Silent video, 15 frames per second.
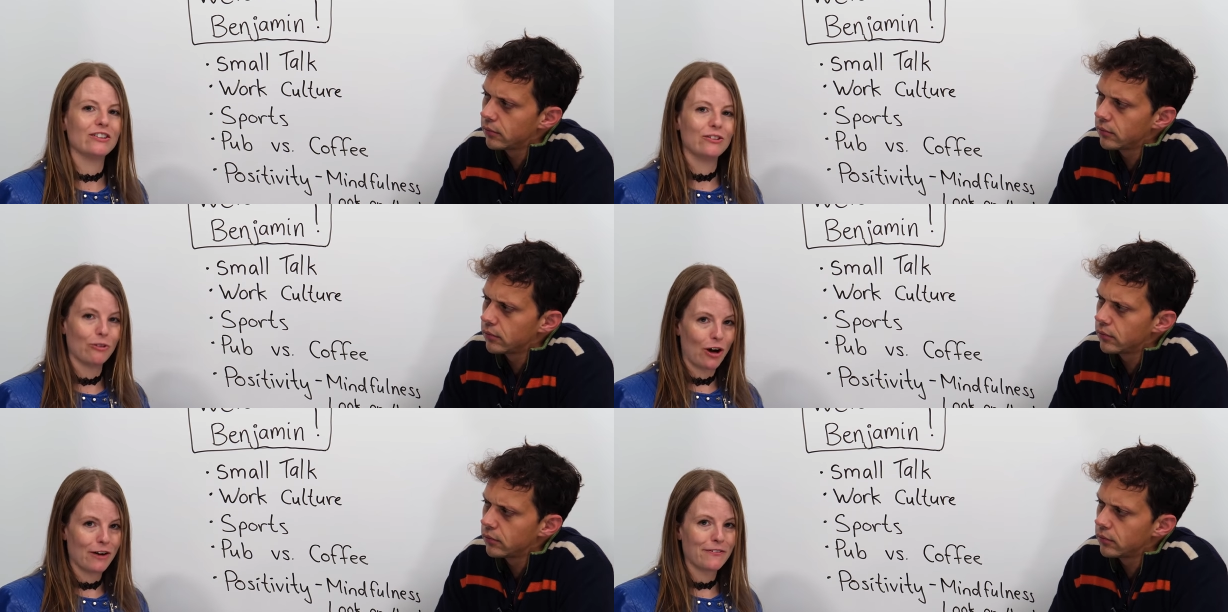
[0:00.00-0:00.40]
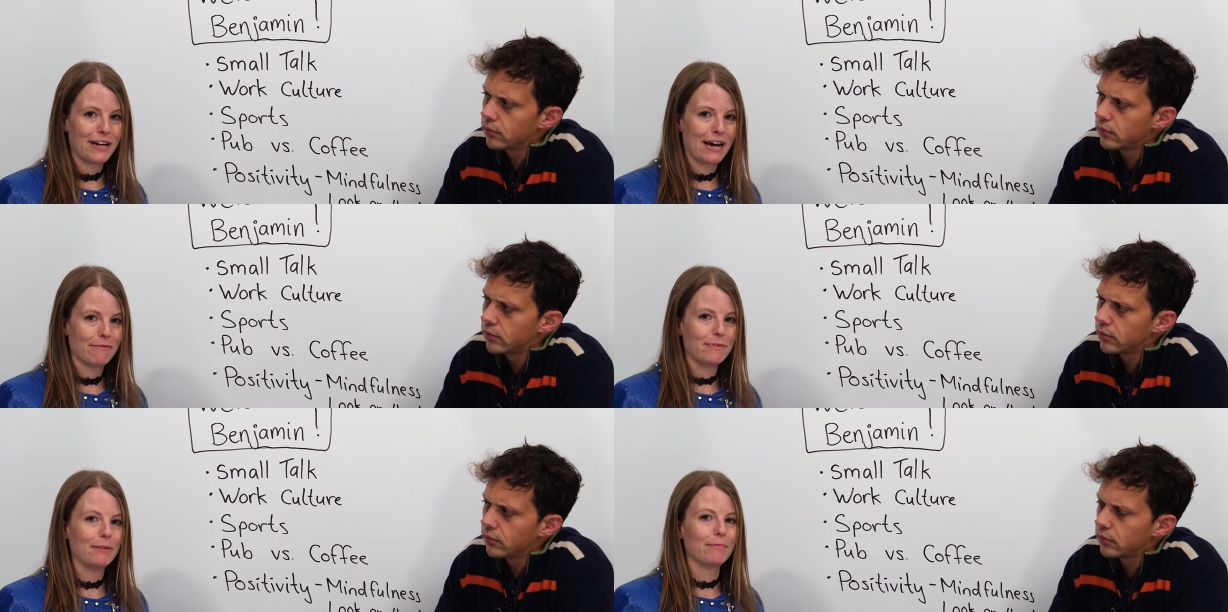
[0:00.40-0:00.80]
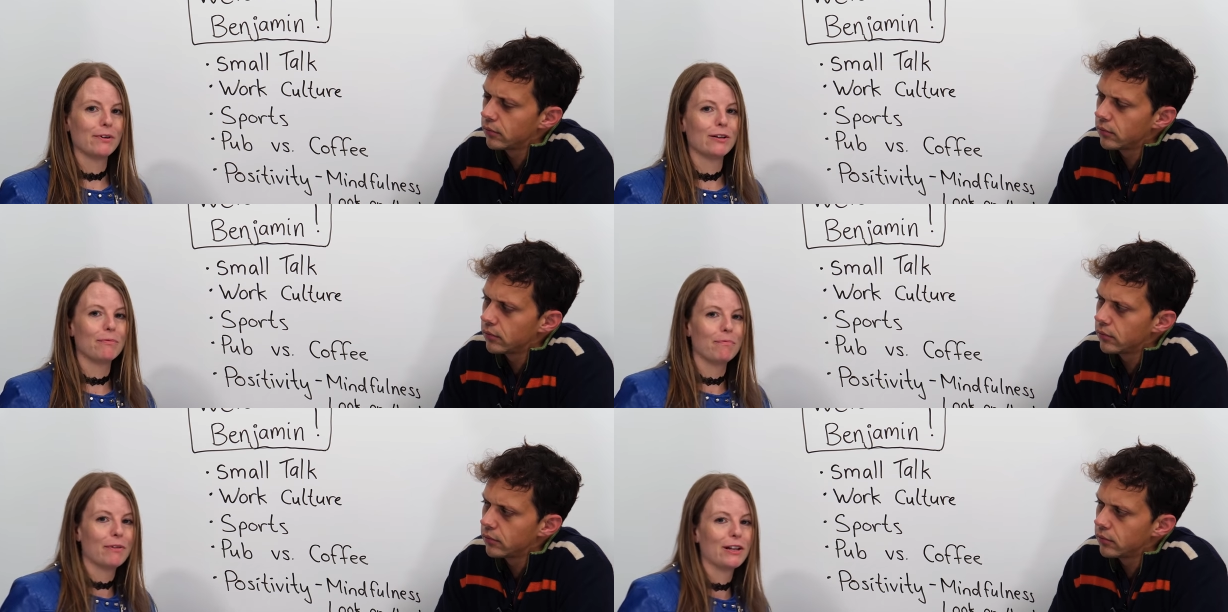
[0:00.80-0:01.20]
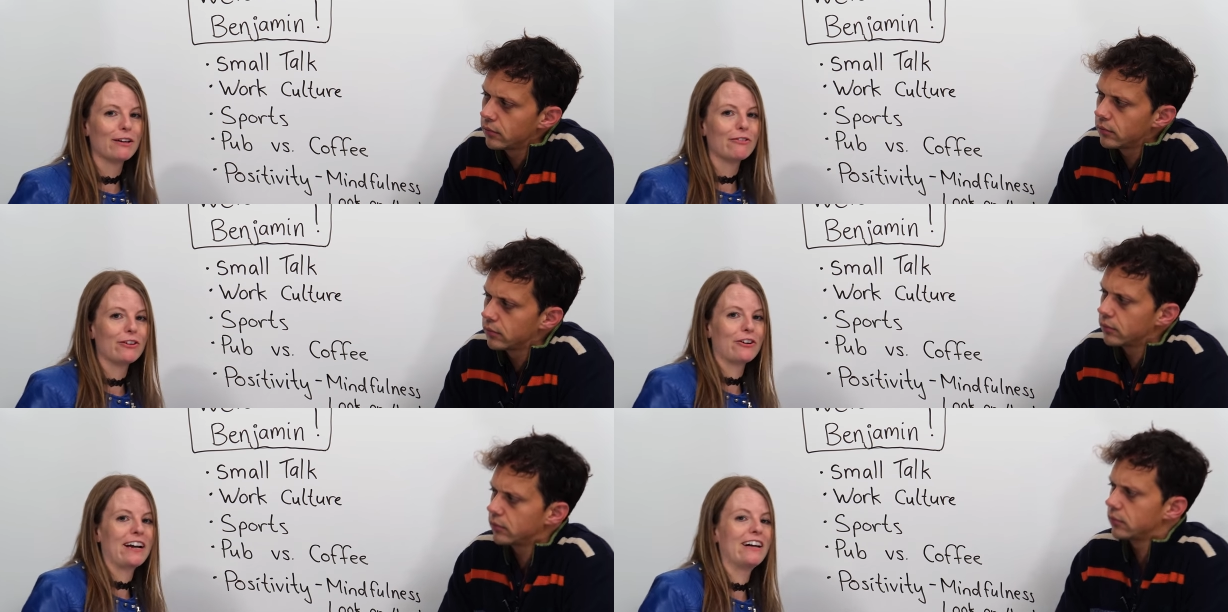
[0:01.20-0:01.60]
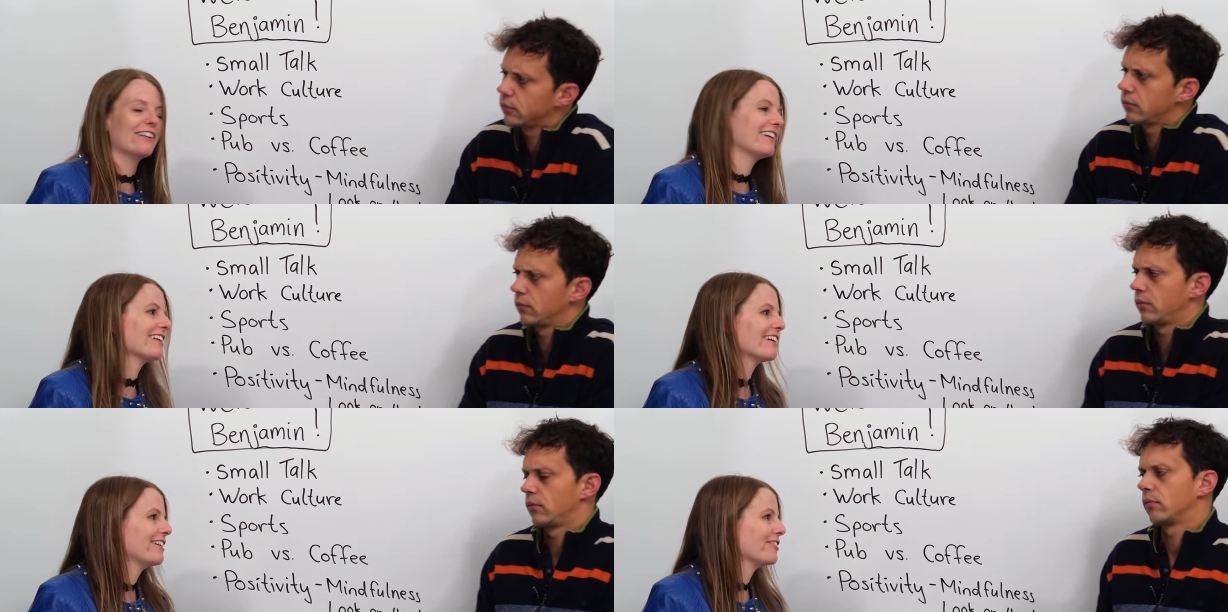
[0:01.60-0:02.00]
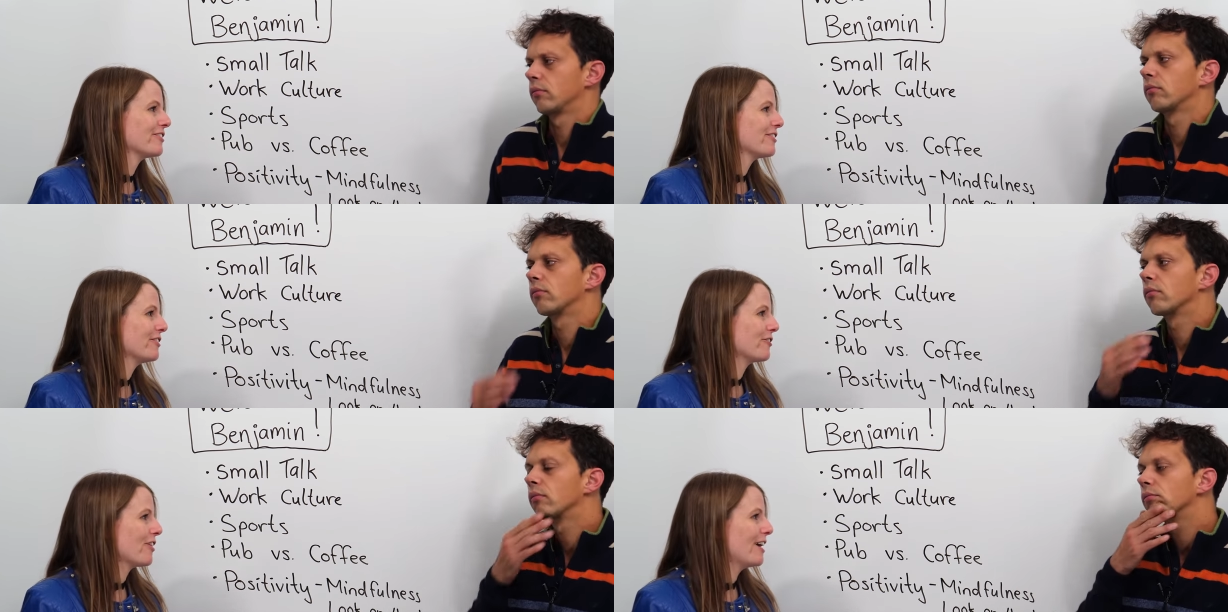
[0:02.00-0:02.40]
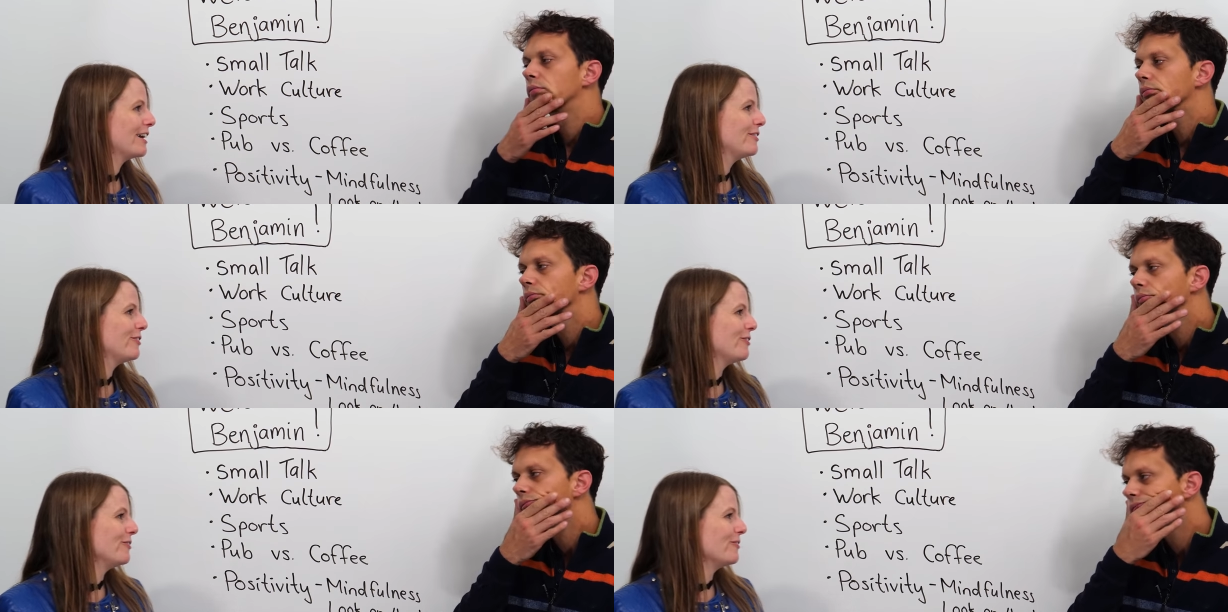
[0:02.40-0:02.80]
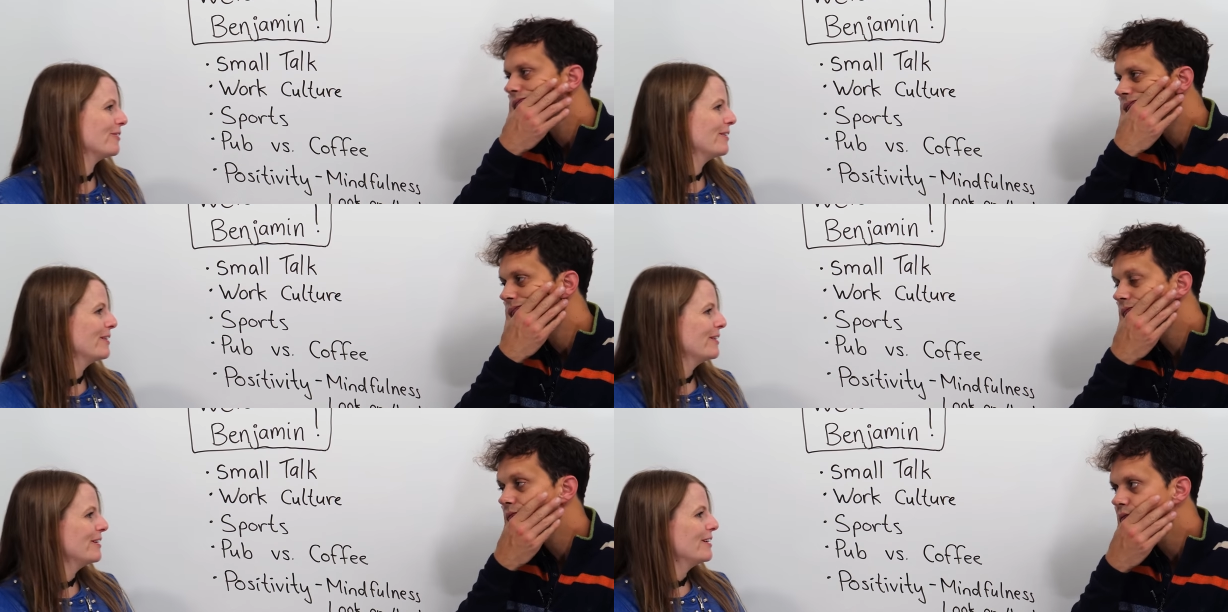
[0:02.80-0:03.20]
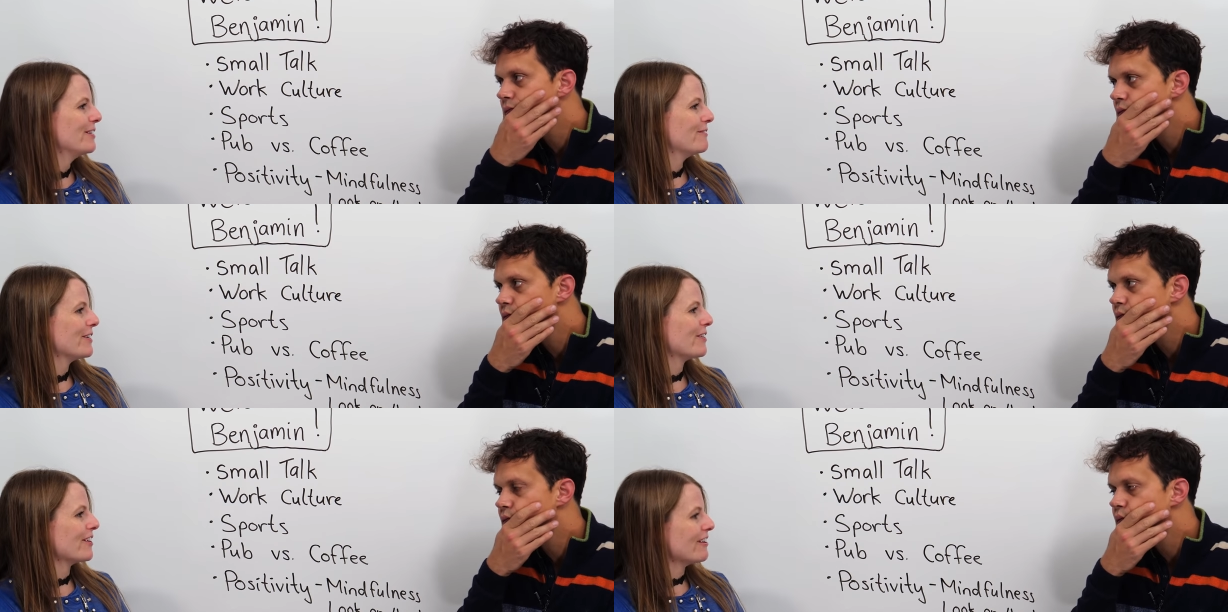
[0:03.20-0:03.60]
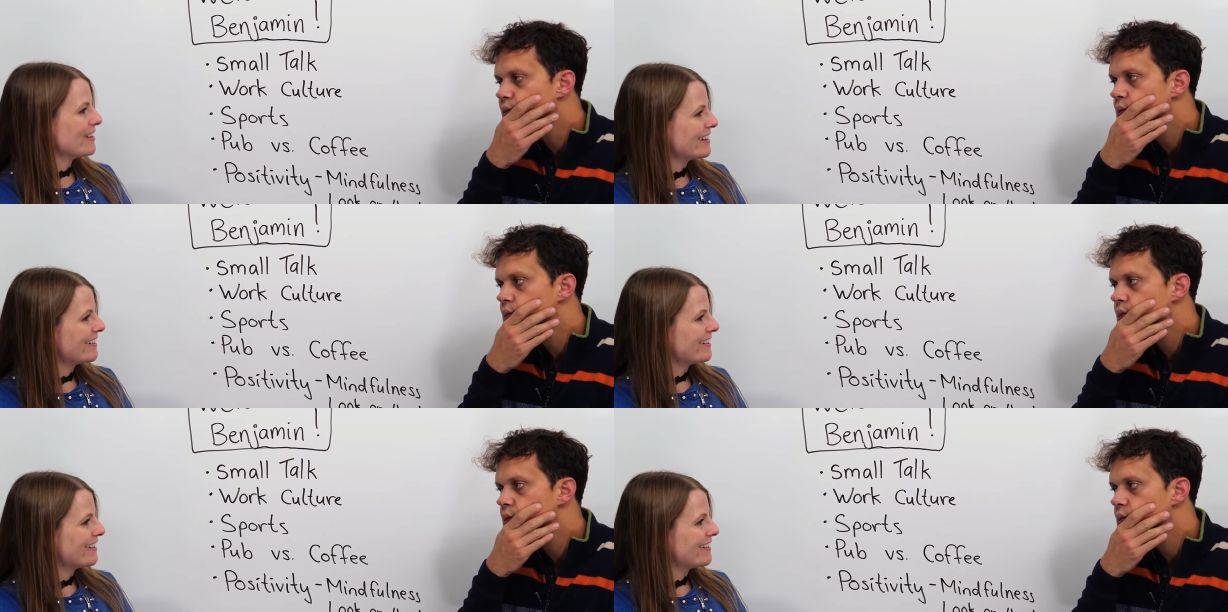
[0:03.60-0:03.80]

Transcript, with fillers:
Speaker 1: You often have people pull out their calculators and try to figure out